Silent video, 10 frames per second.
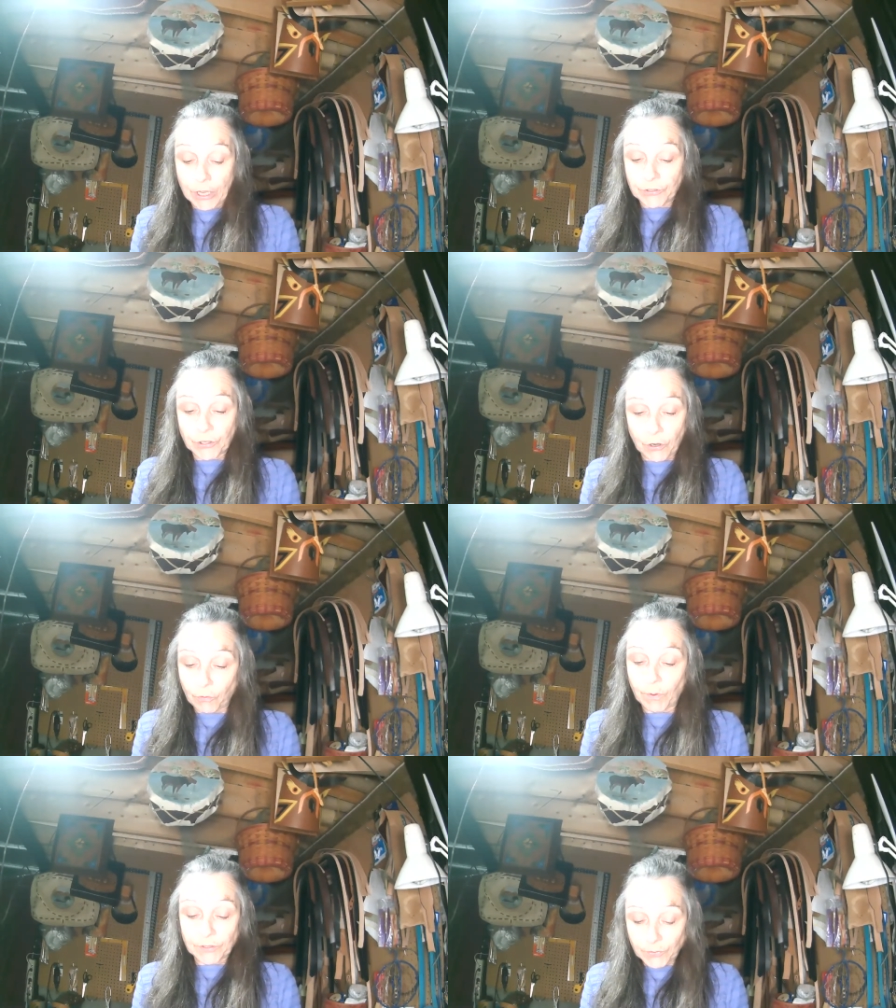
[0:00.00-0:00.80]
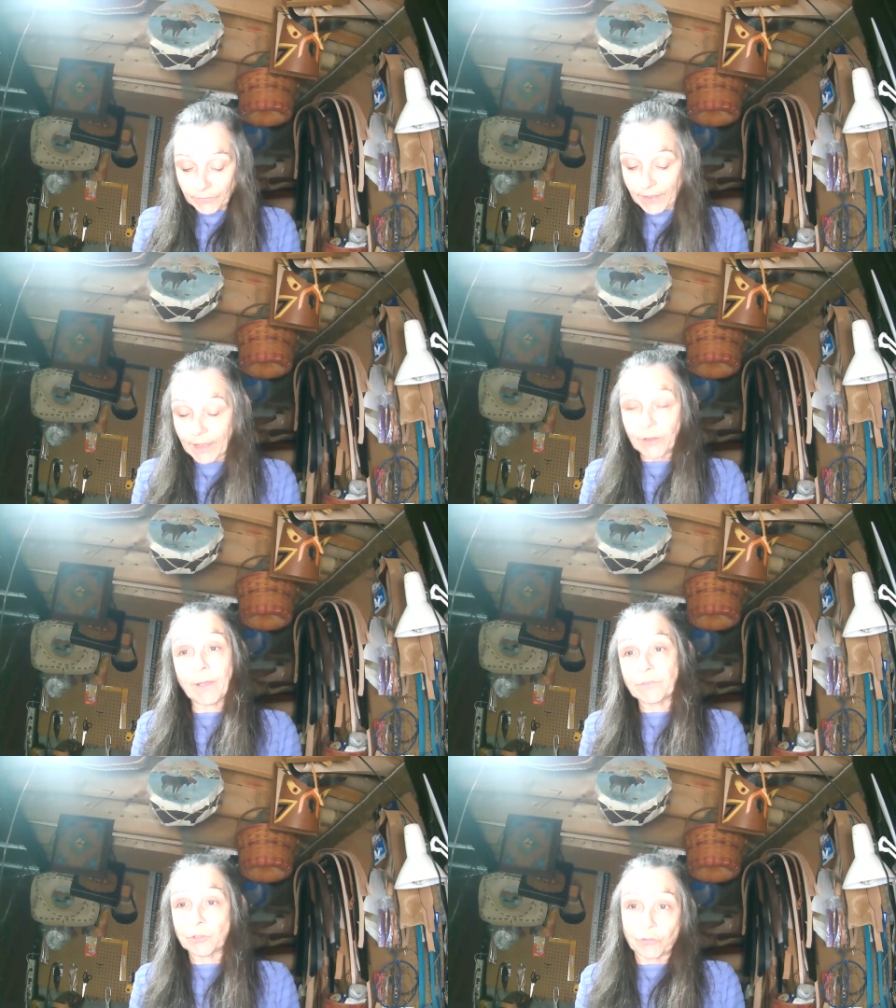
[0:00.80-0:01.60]
So once you have that, you
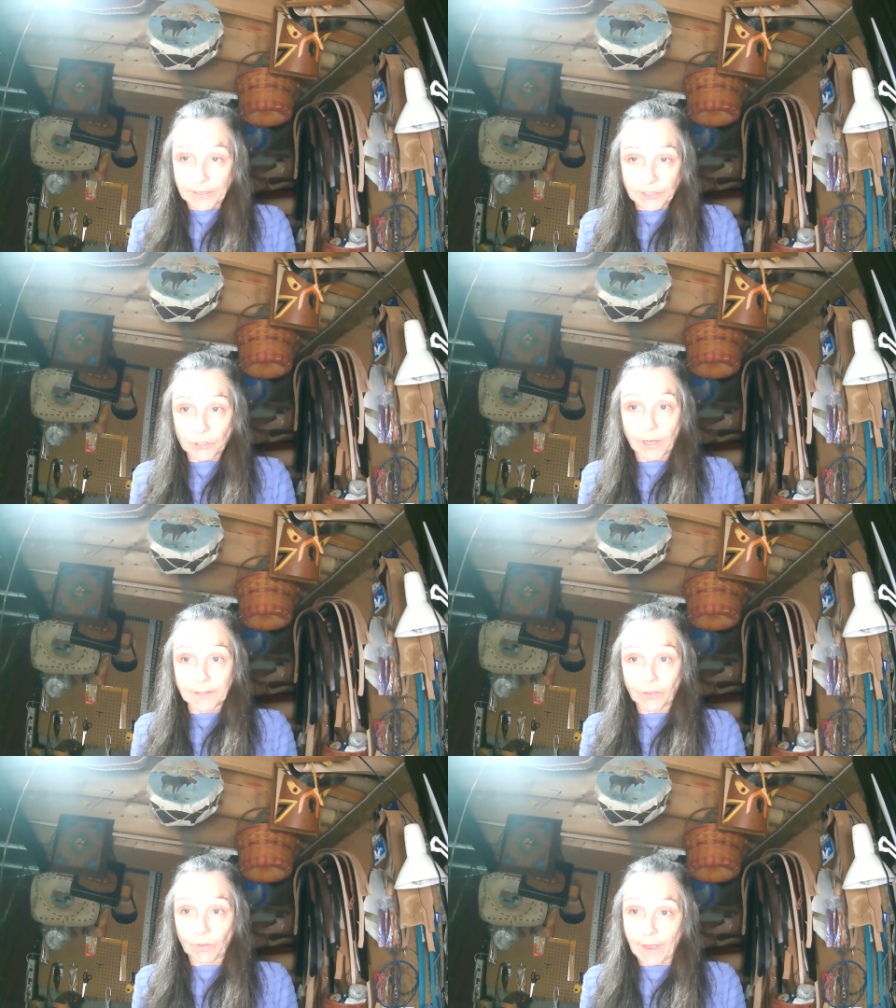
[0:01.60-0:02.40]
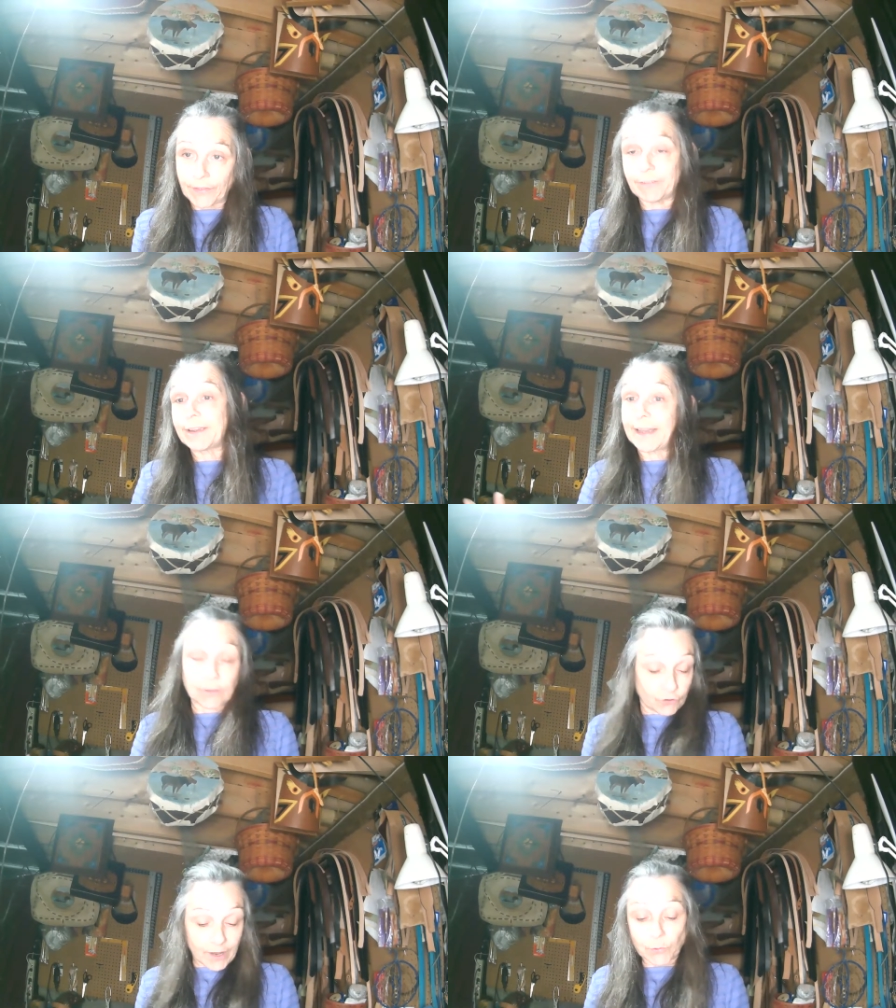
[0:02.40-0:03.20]
have to trace it onto the leather,
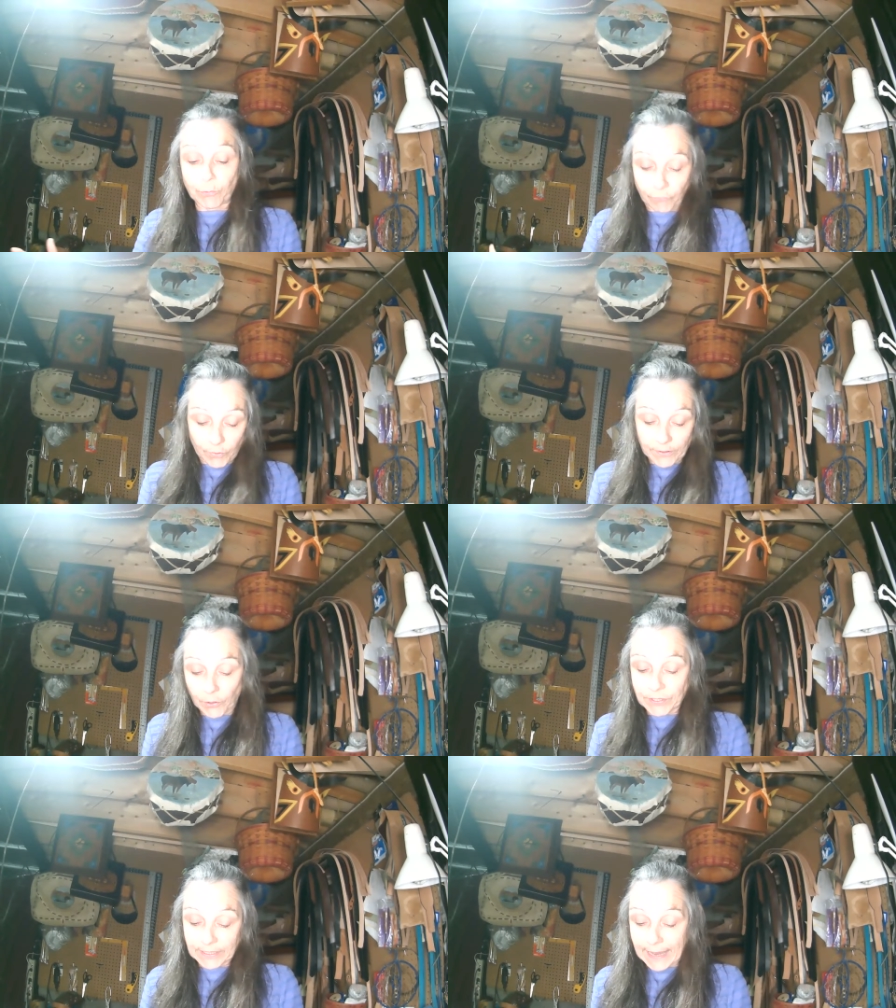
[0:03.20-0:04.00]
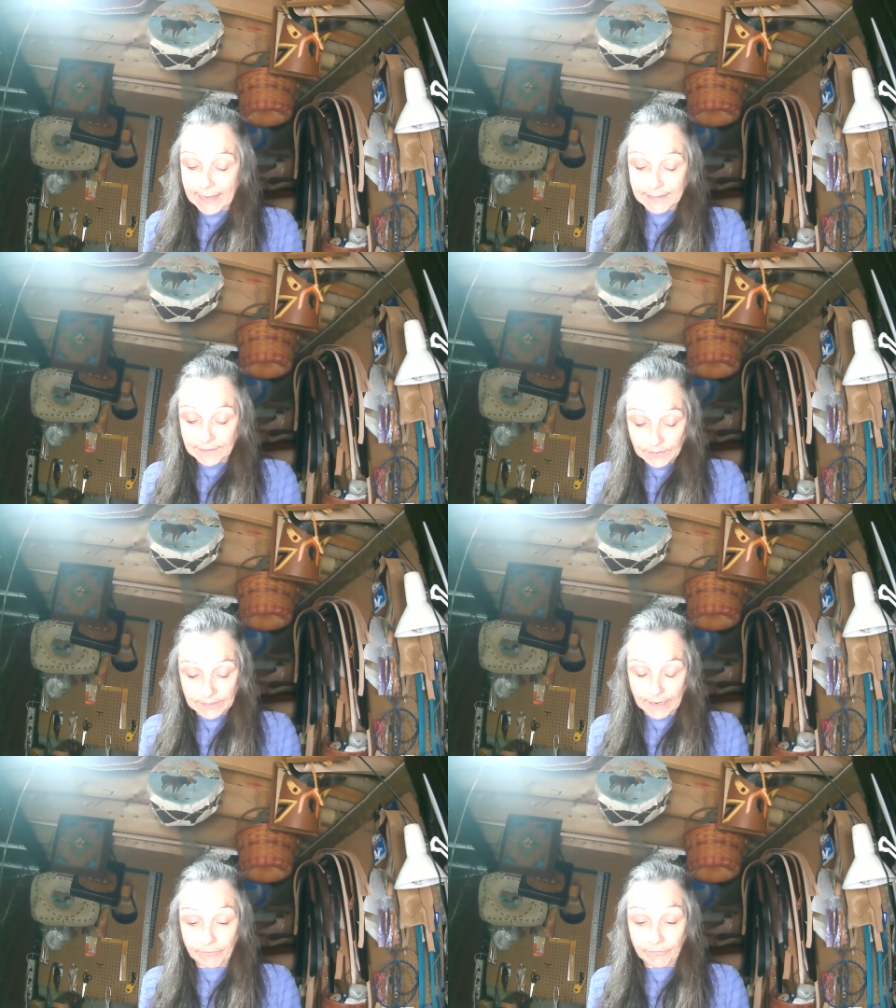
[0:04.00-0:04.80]
again, trying to avoid those scars and
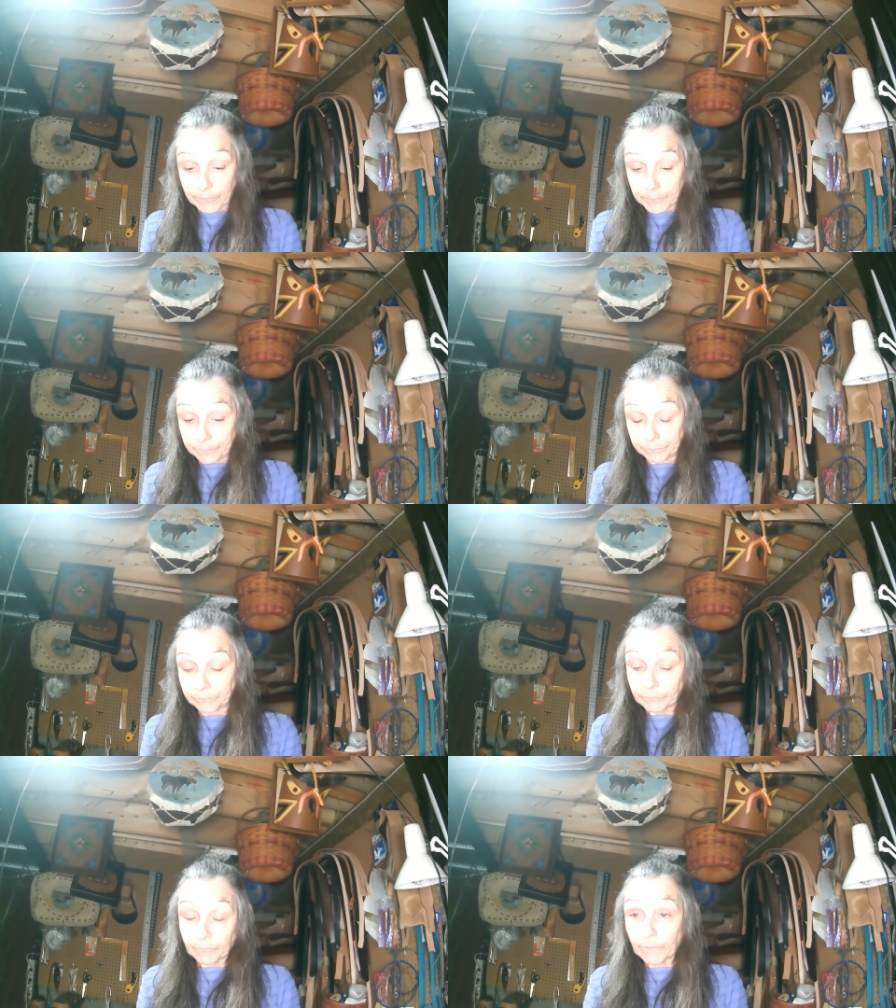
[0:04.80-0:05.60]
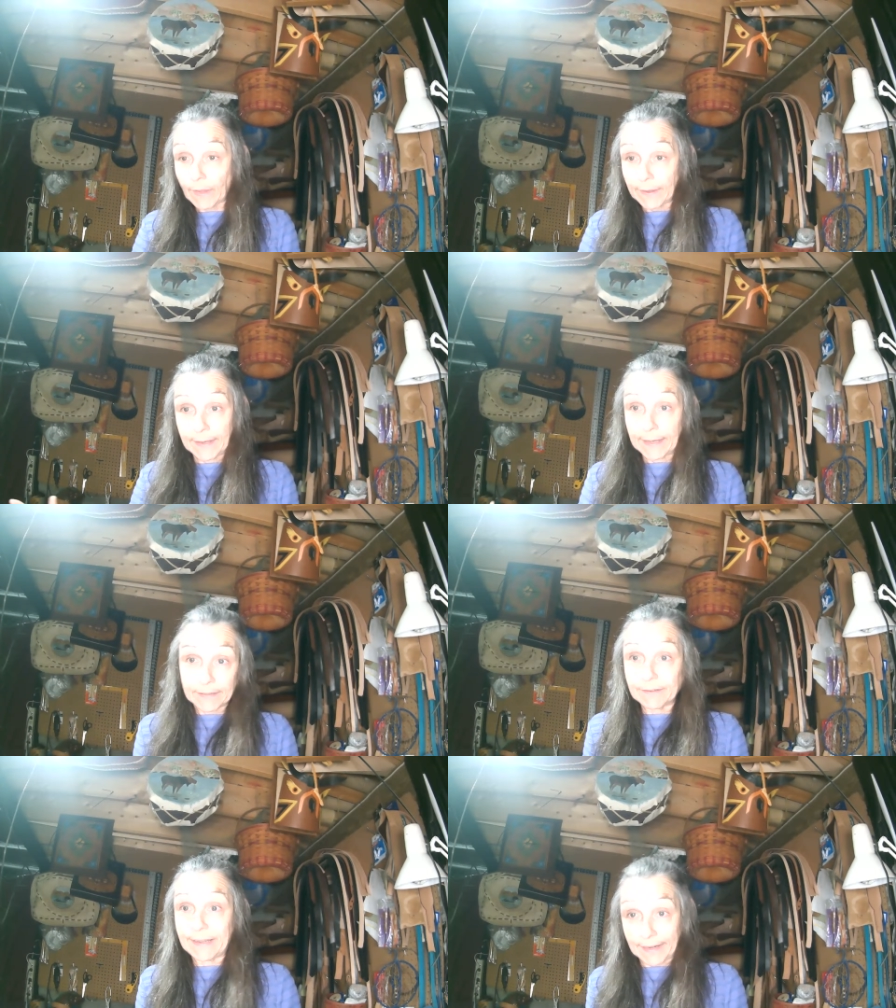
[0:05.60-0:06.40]
stuff
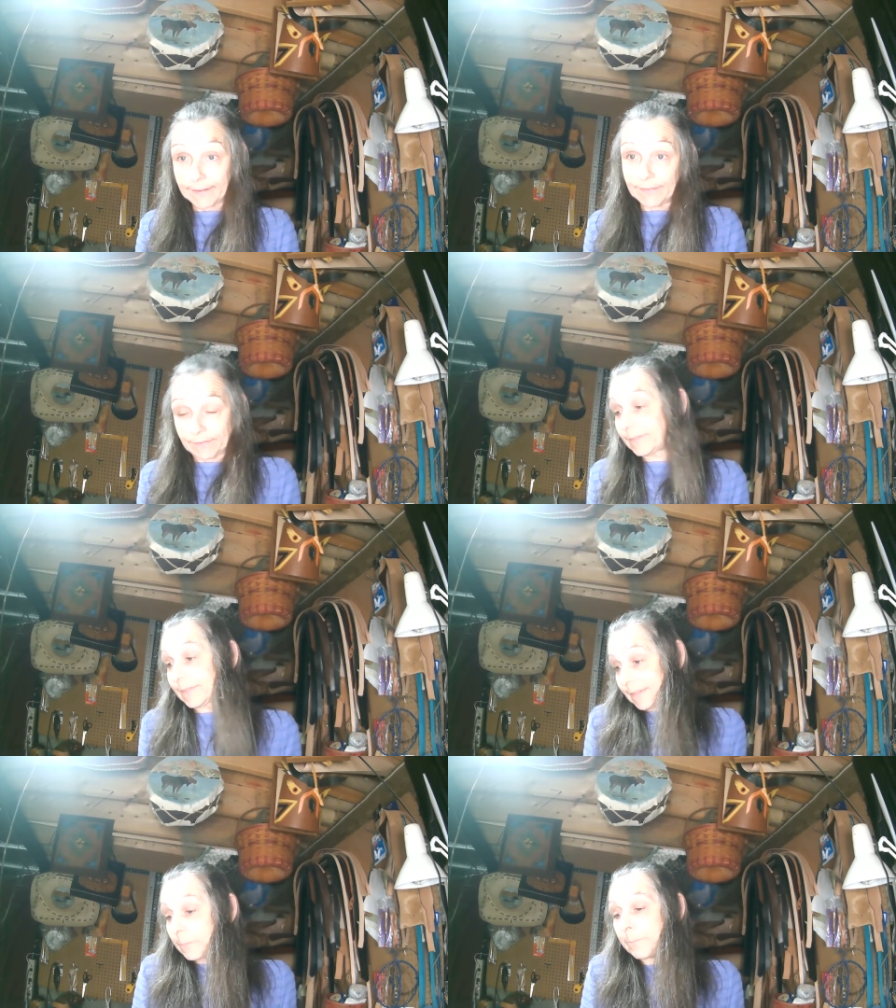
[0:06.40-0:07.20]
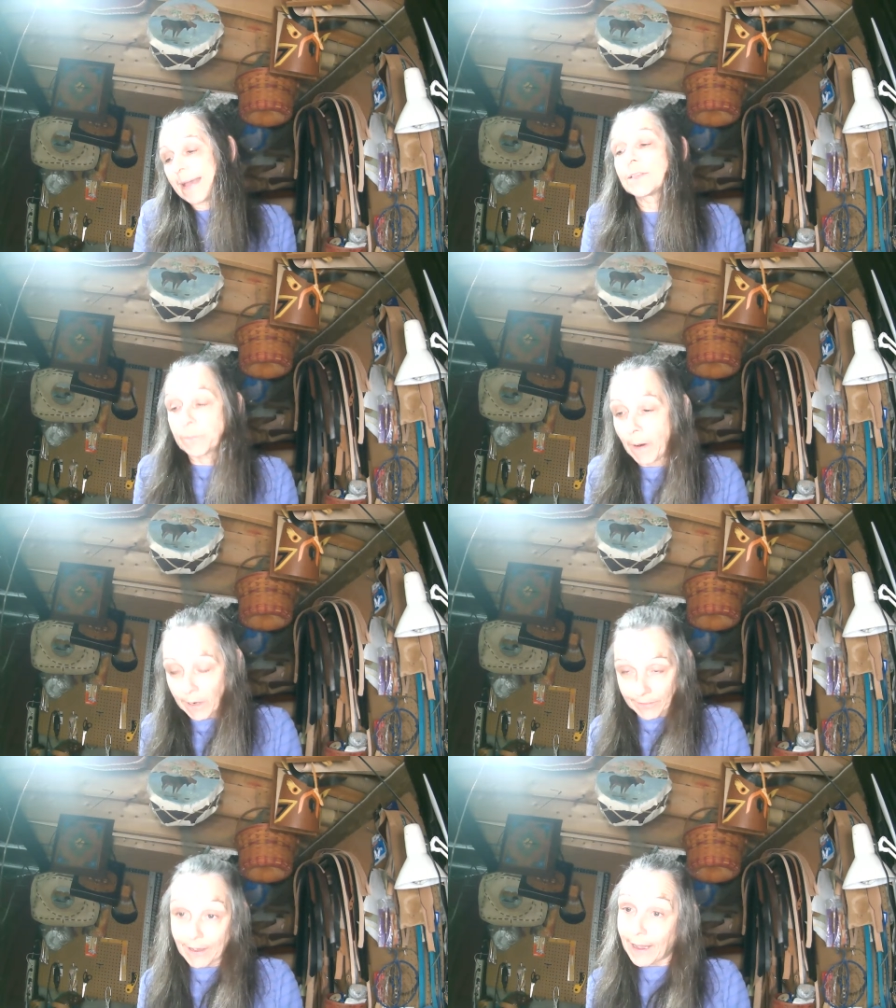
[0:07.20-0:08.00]
and getting the best
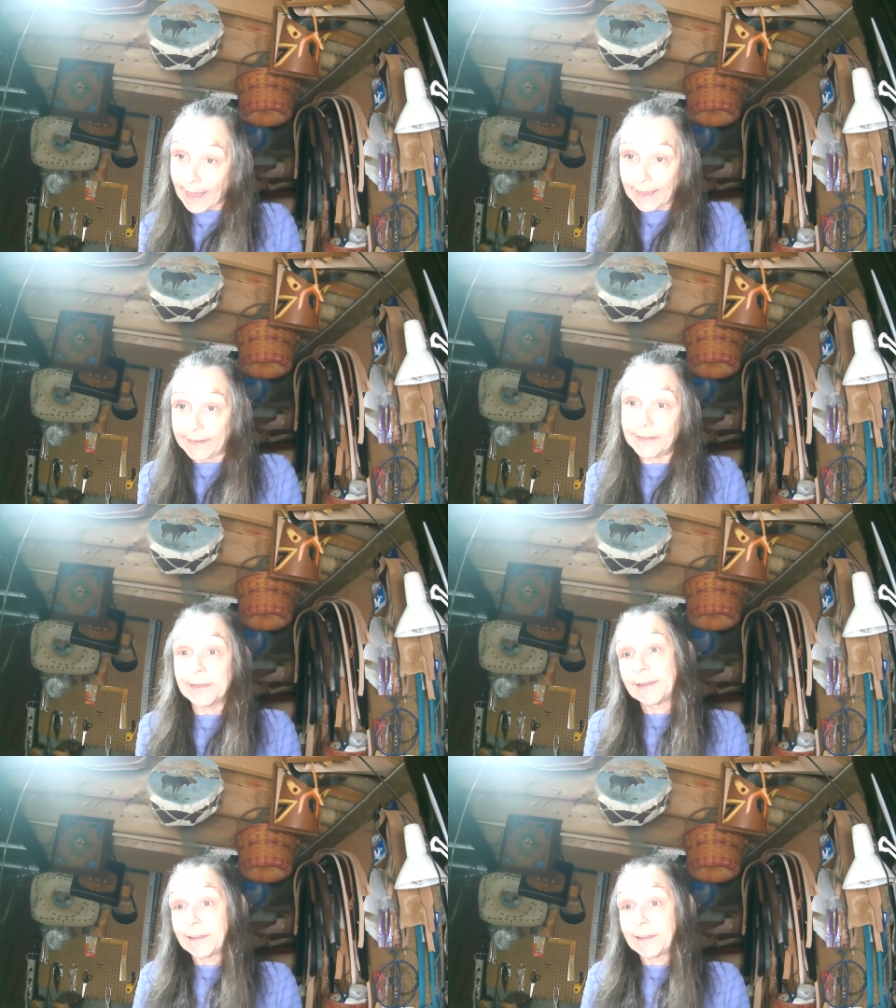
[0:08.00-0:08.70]
part of the hide.